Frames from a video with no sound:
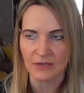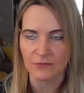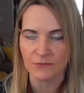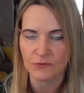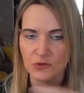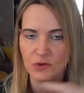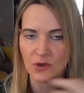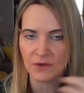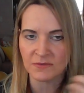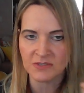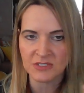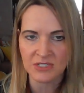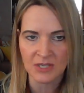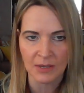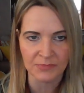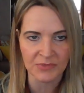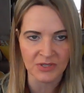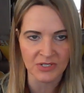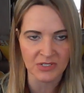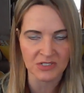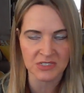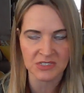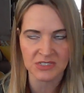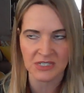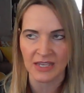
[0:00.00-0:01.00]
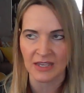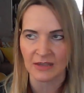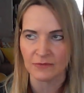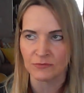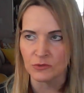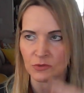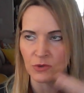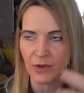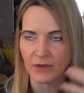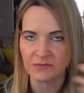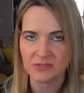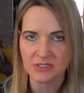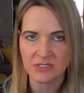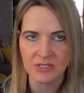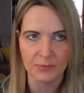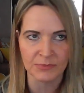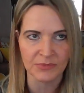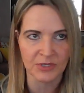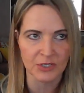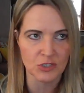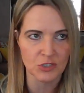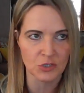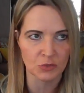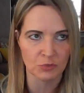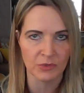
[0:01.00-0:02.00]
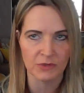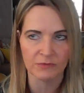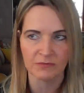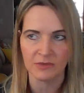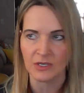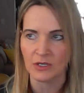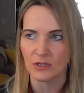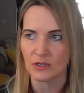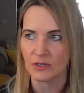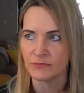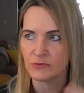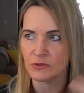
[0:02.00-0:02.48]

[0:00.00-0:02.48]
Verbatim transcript: If you have something to say, if you have something to reveal,